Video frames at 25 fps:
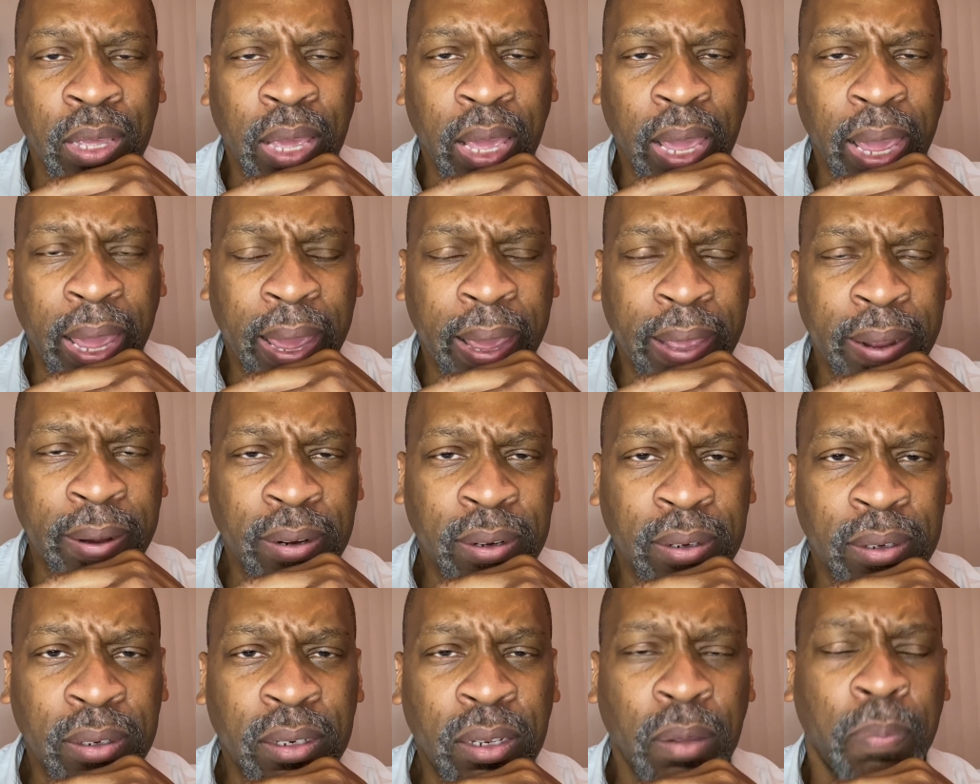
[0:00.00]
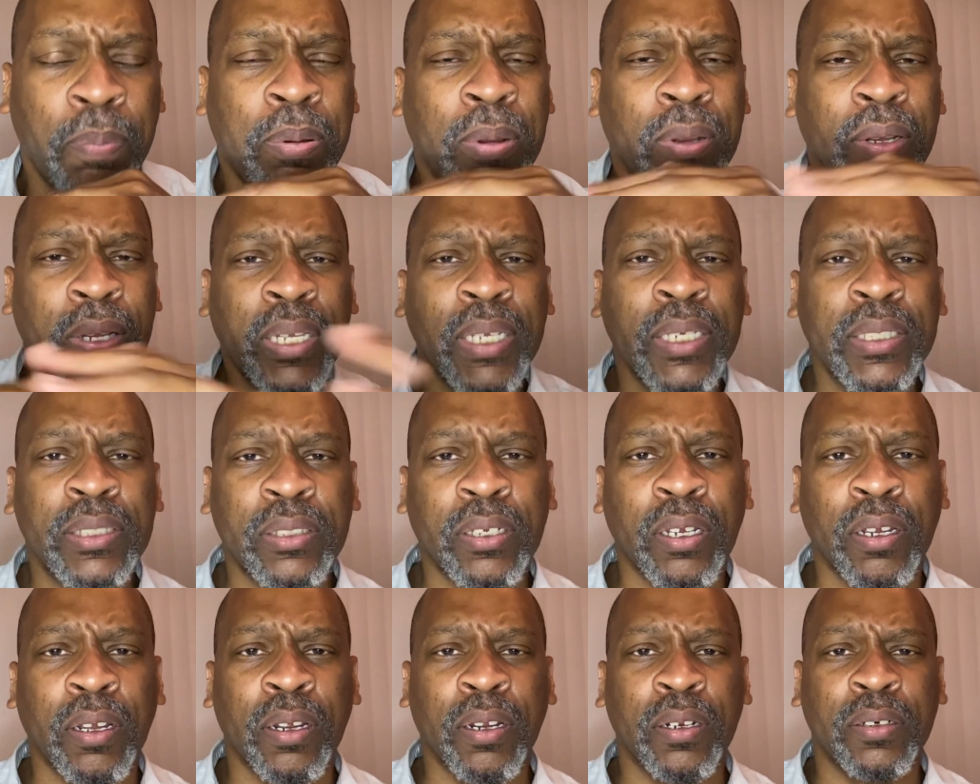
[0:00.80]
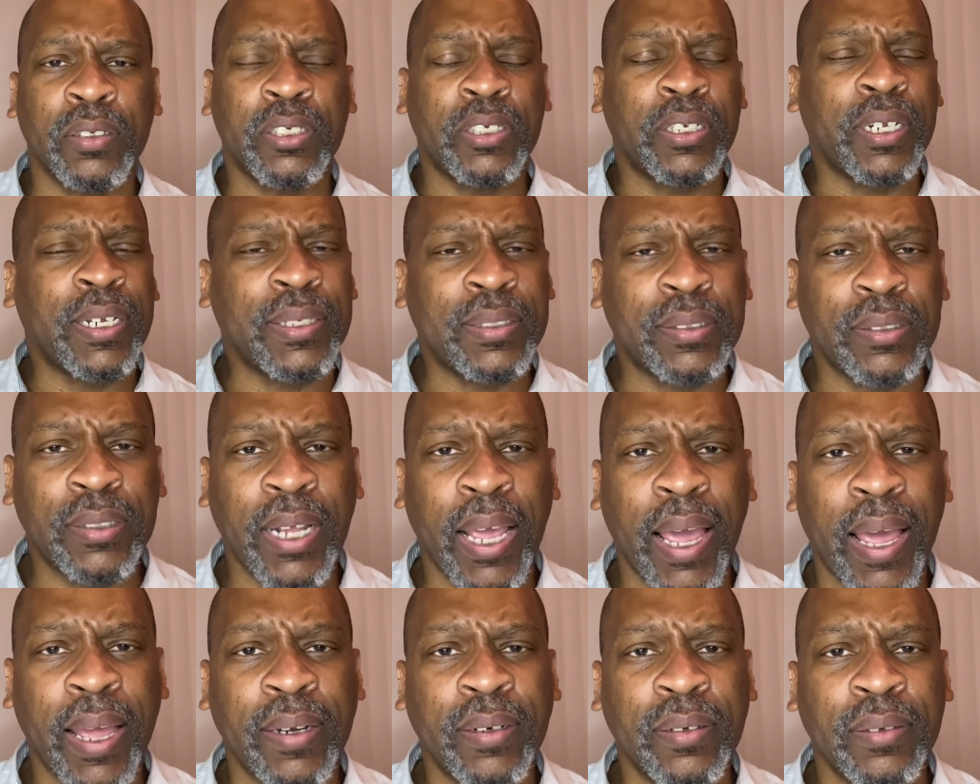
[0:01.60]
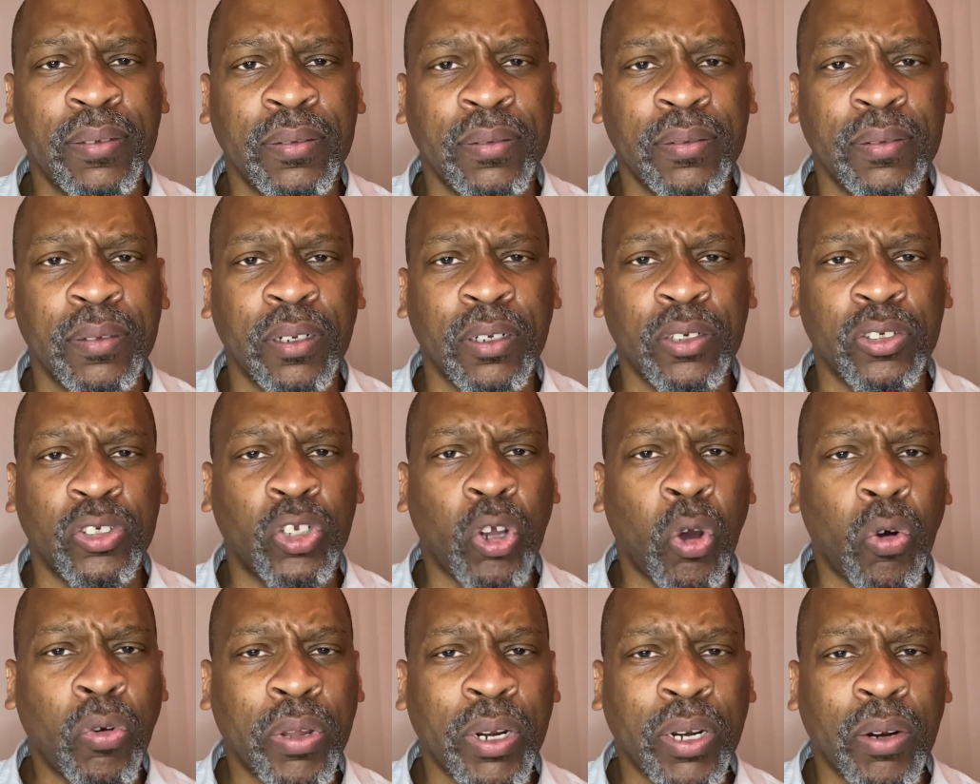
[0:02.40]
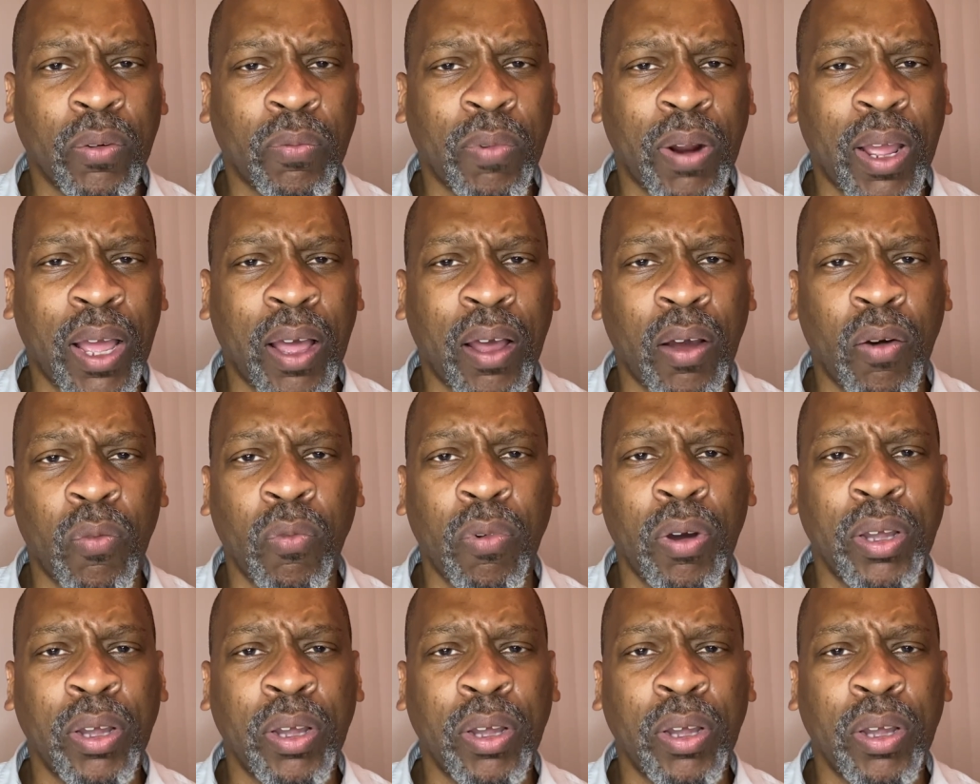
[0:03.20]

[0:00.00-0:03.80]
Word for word: And the police are chit-chatting, joking around.